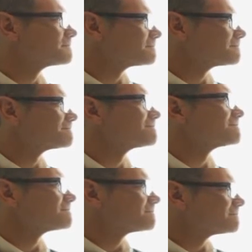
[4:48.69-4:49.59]
my
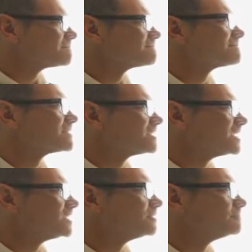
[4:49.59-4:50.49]
wife.
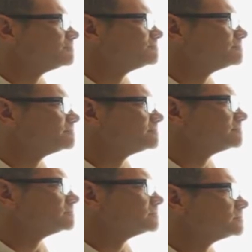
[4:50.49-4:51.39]
You've inspired us
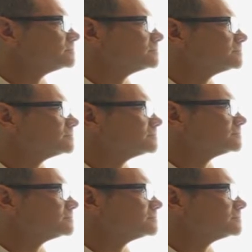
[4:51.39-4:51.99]
with your music and your